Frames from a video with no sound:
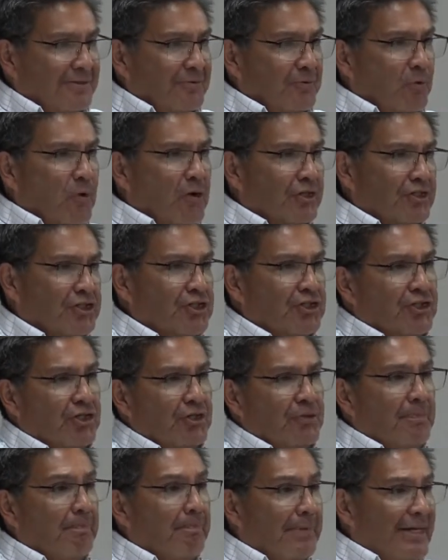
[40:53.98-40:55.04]
wants
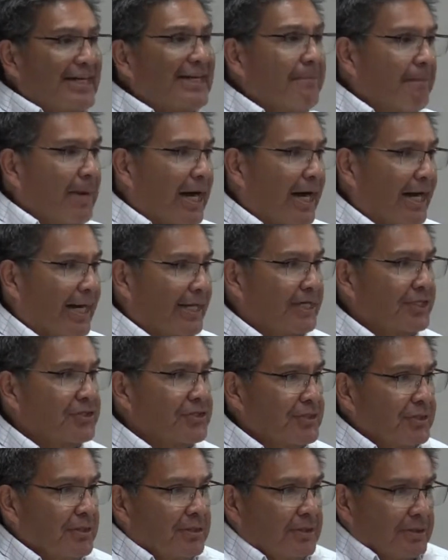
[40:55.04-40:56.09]
to
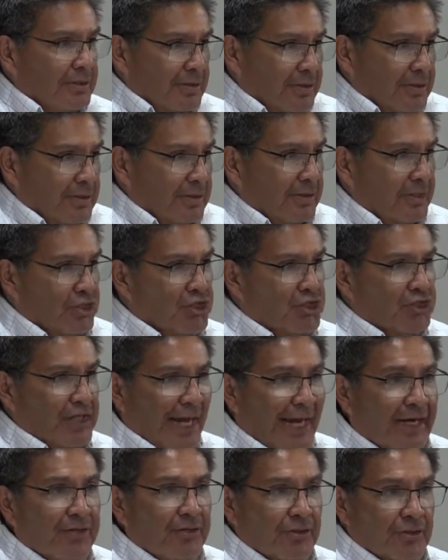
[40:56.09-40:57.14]
minimize the
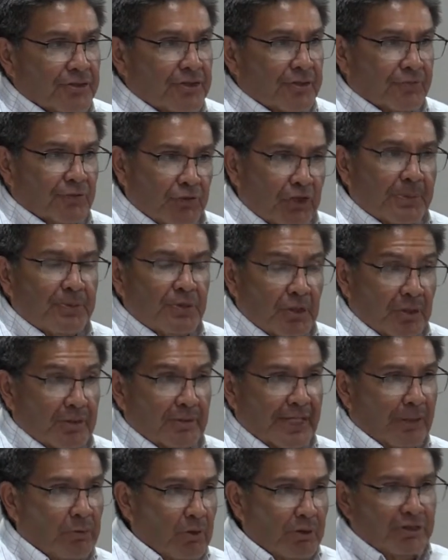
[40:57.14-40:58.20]
standards of Scripture.
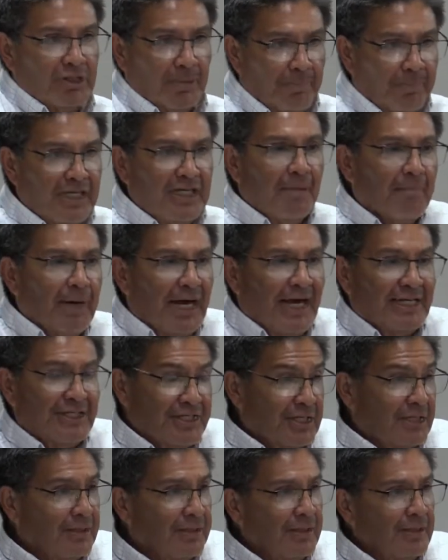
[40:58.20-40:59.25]
They want to
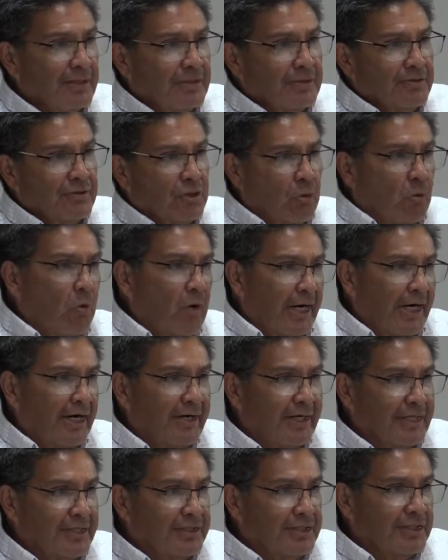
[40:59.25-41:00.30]
minimize it to
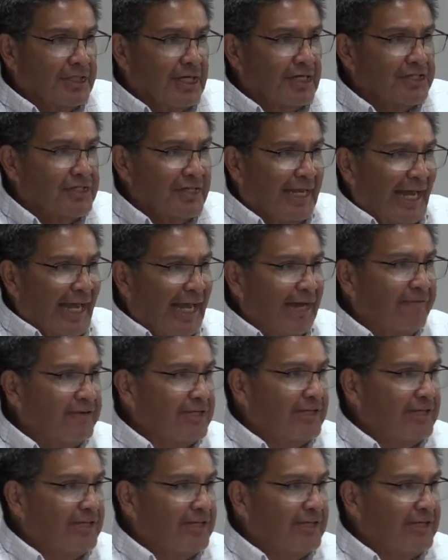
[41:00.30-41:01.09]
where it doesn't have